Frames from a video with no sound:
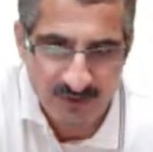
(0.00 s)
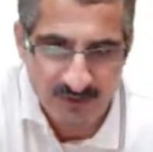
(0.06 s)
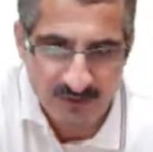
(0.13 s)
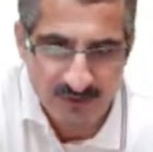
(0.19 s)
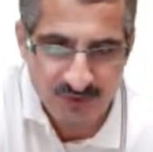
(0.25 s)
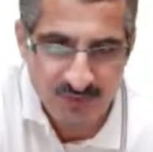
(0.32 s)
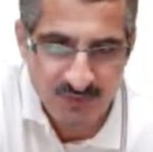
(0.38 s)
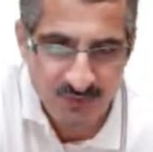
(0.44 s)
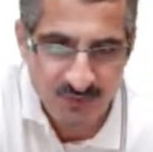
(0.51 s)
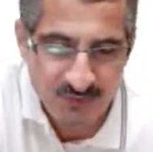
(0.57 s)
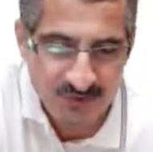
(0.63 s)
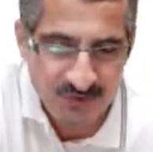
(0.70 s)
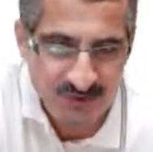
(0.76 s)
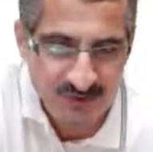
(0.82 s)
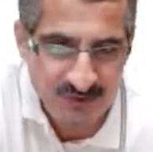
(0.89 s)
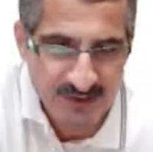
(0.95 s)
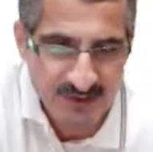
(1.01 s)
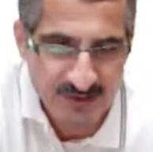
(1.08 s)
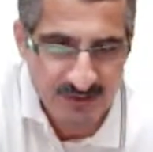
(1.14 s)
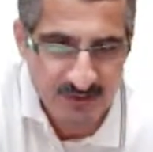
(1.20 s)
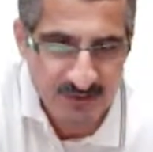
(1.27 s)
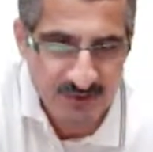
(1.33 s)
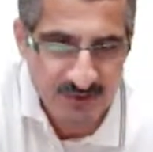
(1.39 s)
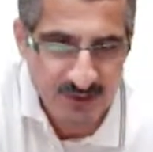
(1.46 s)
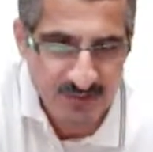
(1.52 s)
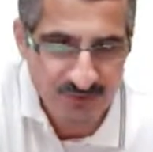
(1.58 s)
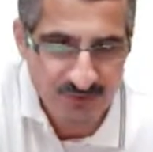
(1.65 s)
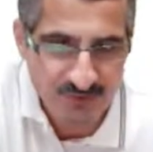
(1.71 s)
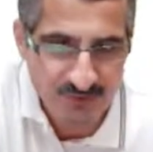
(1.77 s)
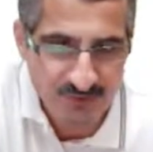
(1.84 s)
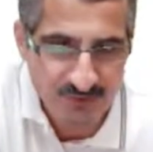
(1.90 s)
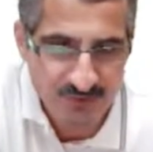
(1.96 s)
So we will say warehouse
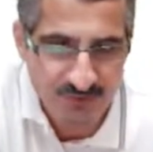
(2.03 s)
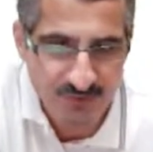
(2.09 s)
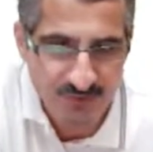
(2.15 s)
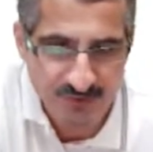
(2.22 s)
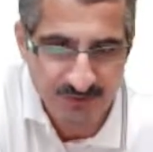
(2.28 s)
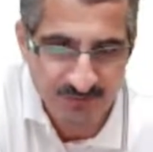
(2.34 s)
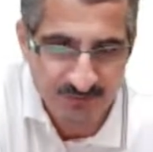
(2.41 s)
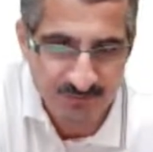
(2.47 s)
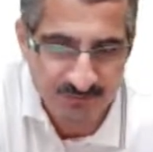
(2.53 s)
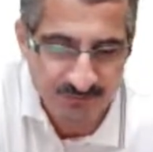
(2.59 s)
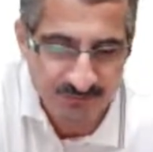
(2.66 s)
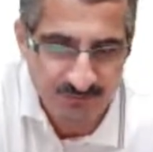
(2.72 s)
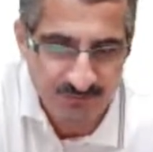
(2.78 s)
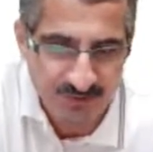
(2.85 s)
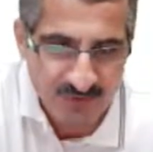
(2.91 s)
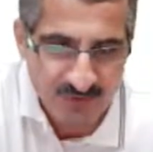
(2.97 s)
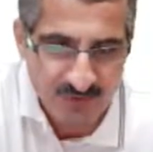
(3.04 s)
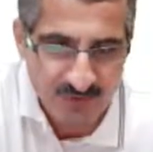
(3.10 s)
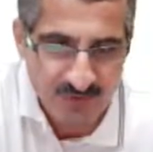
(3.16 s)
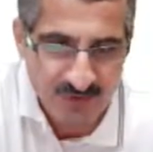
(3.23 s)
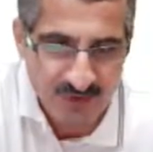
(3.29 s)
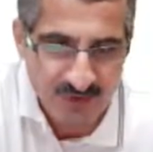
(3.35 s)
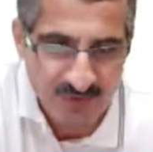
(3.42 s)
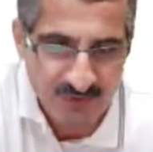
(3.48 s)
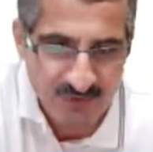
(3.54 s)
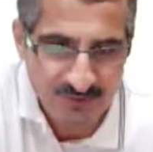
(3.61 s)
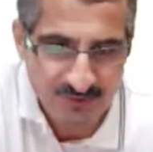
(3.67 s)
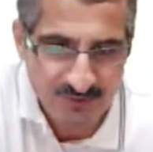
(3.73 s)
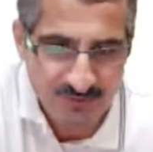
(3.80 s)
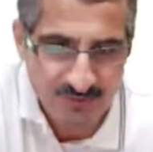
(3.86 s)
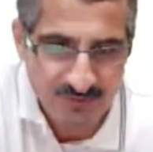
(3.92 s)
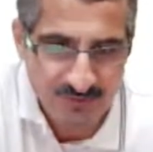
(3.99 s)
number one, warehouse
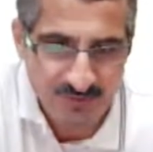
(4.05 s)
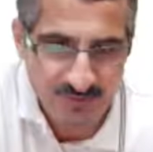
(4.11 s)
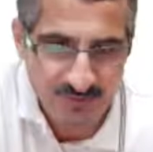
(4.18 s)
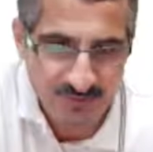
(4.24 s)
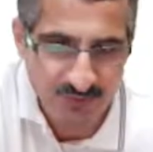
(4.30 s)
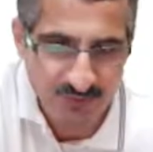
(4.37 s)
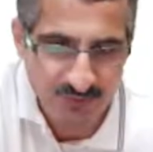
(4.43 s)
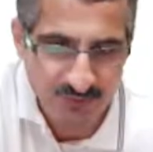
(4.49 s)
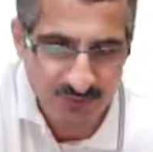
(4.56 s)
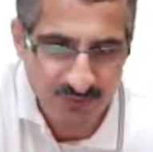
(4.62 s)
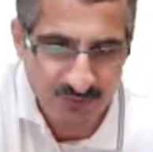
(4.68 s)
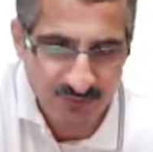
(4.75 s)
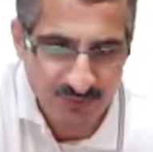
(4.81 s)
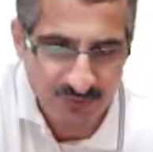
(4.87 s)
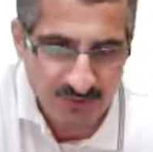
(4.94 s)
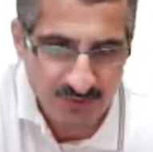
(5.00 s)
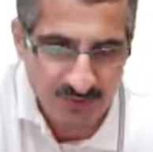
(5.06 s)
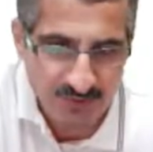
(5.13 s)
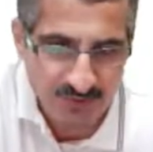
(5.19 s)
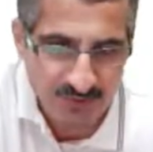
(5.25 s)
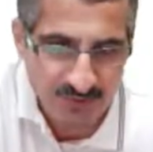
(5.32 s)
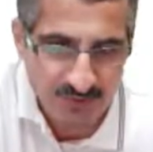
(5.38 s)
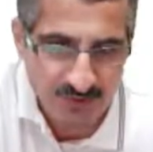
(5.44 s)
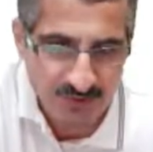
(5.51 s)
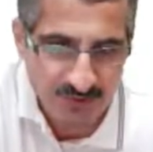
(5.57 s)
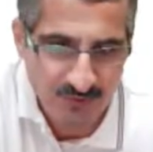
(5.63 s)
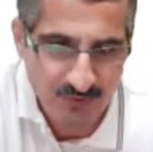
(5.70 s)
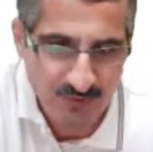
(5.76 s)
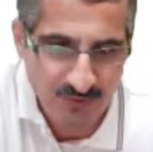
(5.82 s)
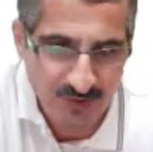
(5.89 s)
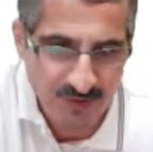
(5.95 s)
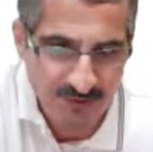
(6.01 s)
number two, all the way to
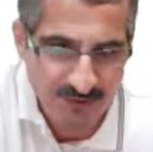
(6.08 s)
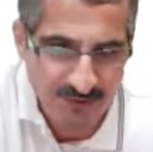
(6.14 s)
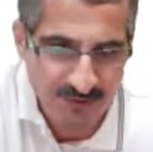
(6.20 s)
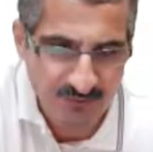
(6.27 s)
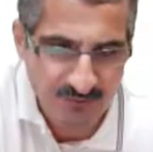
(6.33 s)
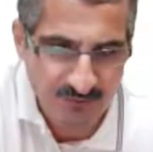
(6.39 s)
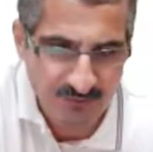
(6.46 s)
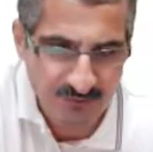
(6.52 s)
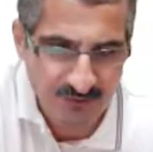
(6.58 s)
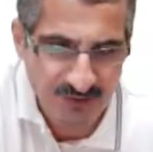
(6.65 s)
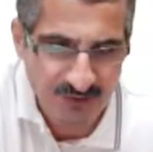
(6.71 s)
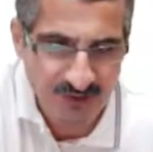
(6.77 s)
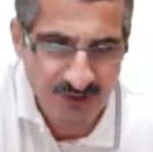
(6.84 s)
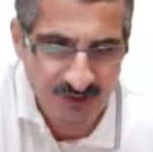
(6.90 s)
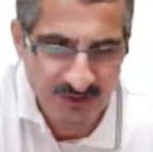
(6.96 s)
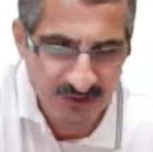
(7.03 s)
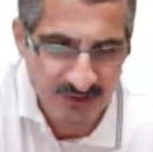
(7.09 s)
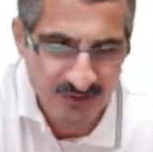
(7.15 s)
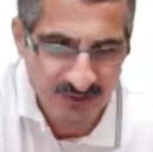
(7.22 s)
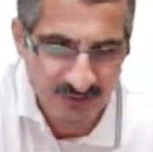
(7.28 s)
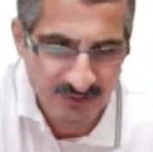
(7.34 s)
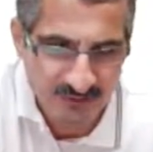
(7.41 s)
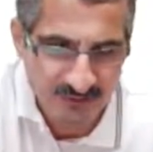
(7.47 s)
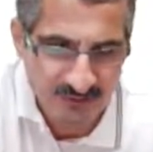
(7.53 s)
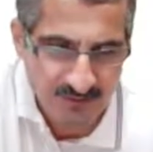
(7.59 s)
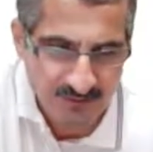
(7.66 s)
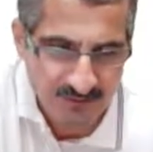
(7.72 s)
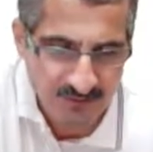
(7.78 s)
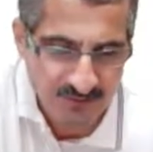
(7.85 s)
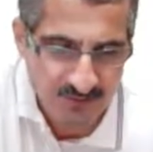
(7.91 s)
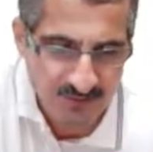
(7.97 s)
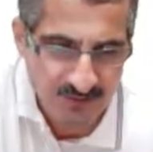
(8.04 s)
warehouse number J, to
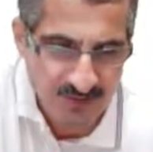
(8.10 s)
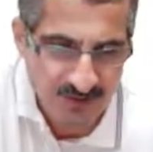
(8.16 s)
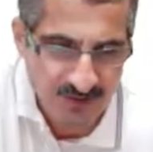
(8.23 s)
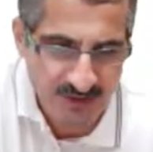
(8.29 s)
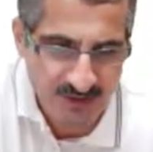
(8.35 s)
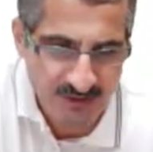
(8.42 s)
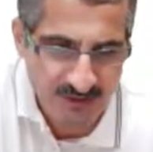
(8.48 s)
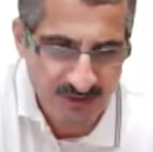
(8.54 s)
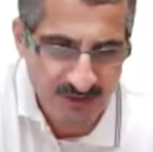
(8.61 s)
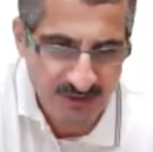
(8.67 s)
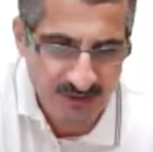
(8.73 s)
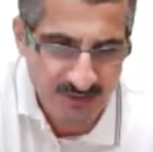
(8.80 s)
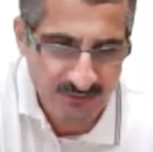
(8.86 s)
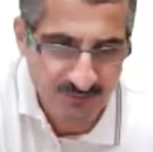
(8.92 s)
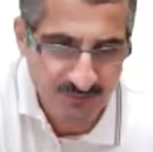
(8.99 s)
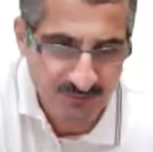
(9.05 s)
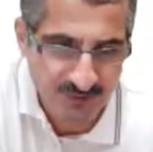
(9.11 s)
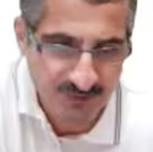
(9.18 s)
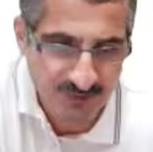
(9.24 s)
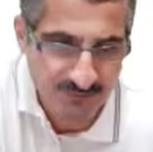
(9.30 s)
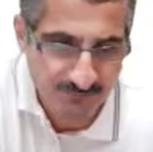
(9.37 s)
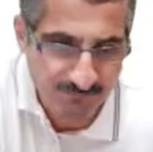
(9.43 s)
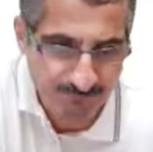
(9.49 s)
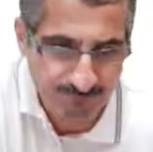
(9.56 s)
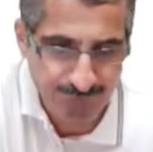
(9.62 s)
warehouse number M.